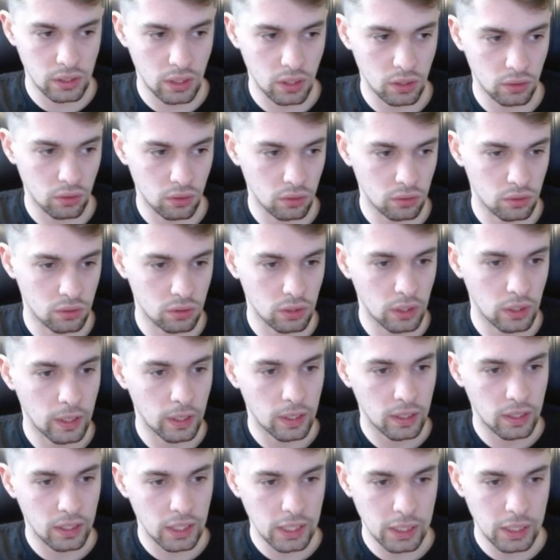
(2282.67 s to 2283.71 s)
are not
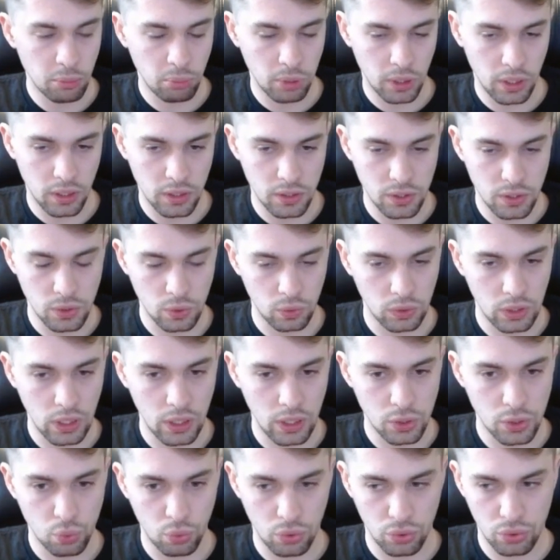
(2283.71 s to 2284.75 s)
in place. So
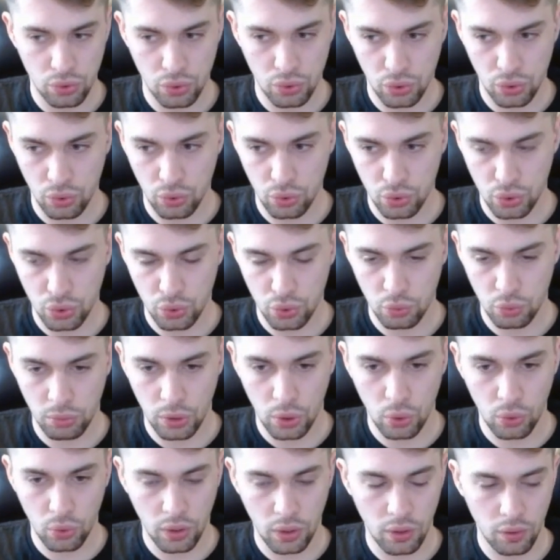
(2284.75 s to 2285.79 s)
that's what you should
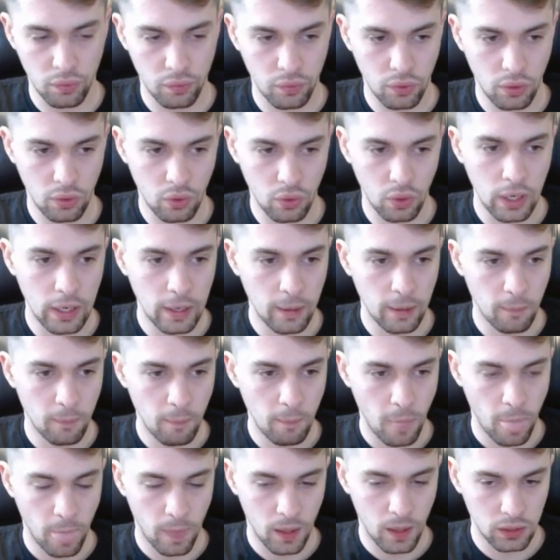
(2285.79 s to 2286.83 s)
be looking for
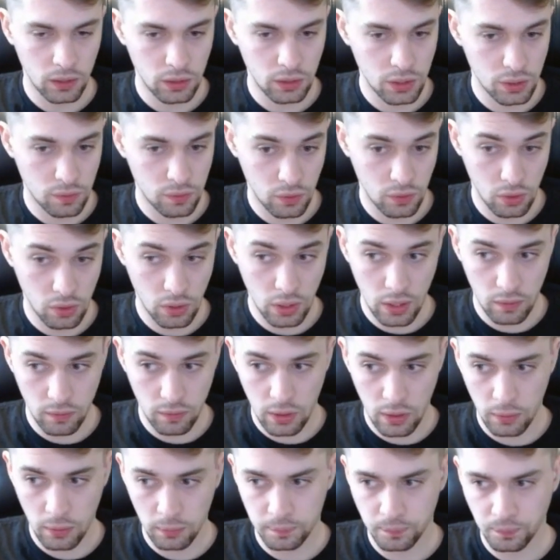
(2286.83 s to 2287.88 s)
at this very
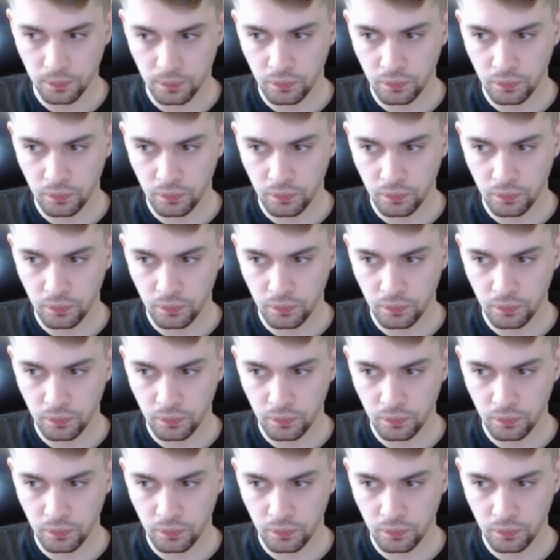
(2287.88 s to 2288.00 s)
level.